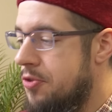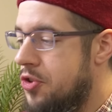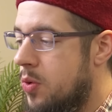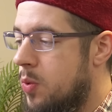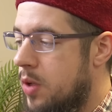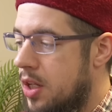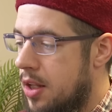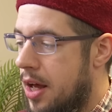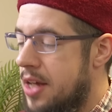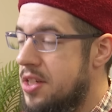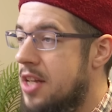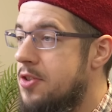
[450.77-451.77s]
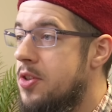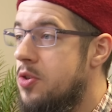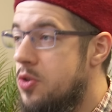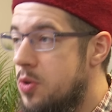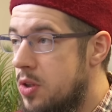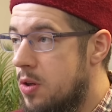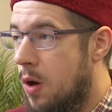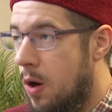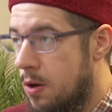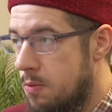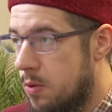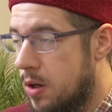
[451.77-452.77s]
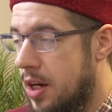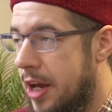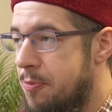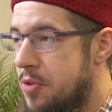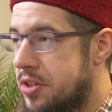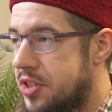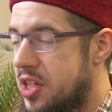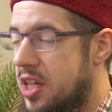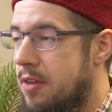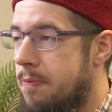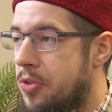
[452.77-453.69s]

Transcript: to realize and to do your homework and to see